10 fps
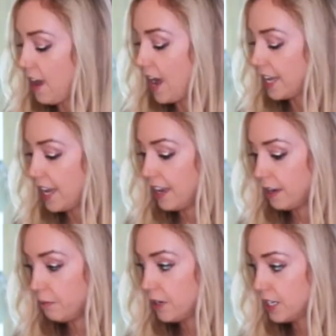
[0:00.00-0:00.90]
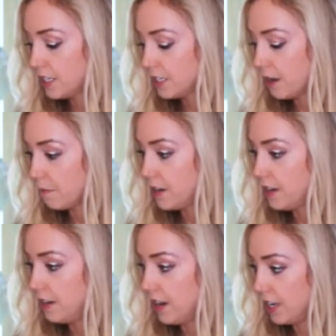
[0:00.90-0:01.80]
I can put
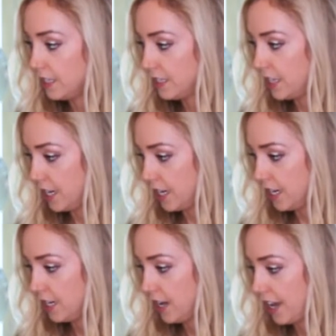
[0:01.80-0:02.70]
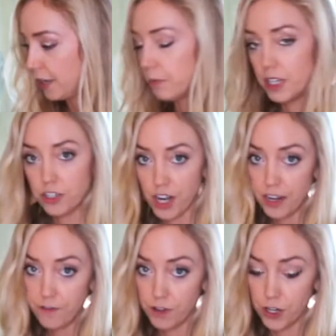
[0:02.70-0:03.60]
some nuts there. I can put dried
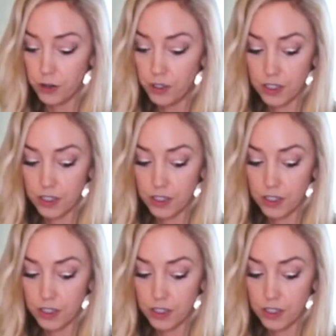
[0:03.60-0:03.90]
fruit.